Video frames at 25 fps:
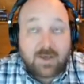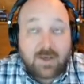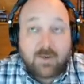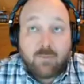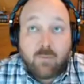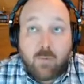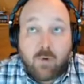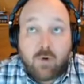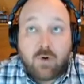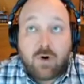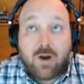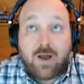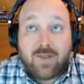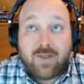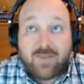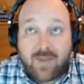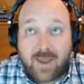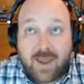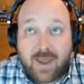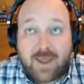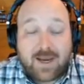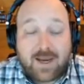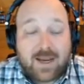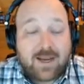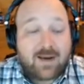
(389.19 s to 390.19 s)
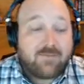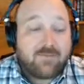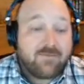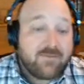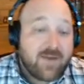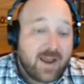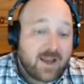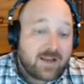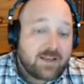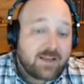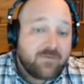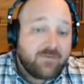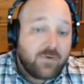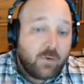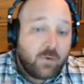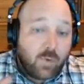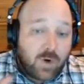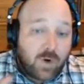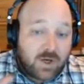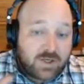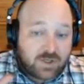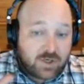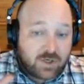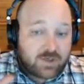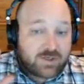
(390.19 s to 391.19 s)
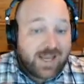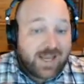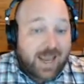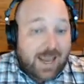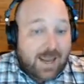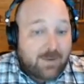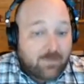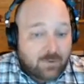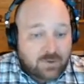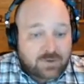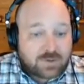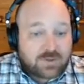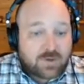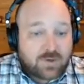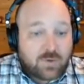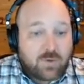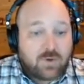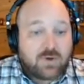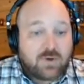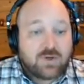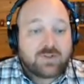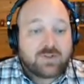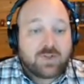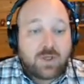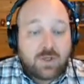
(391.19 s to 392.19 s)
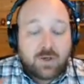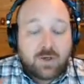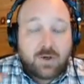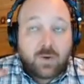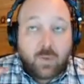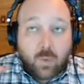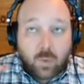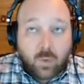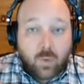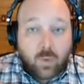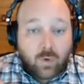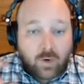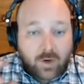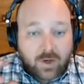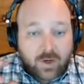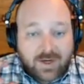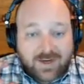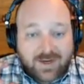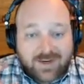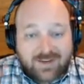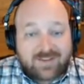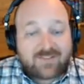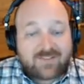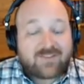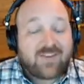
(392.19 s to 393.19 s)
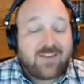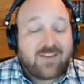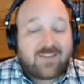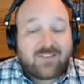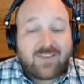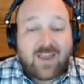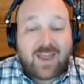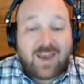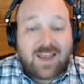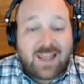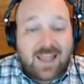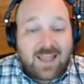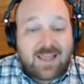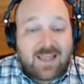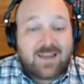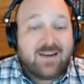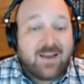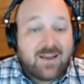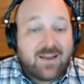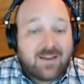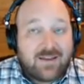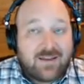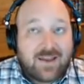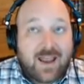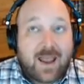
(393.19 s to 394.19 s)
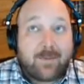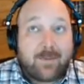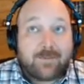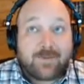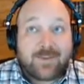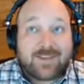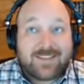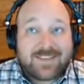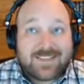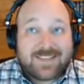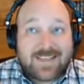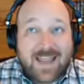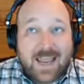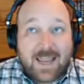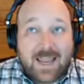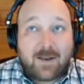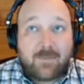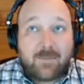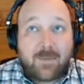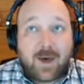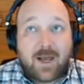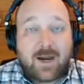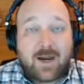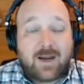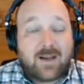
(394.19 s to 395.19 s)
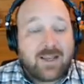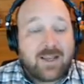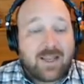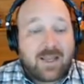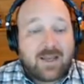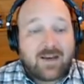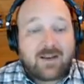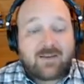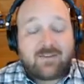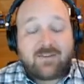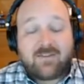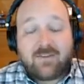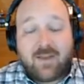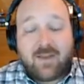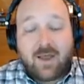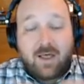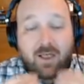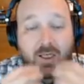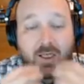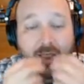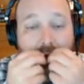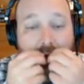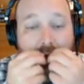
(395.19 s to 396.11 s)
More on that. And in fact, if you watch our tables course, we're going to discuss that in depth because data modeling in Excel,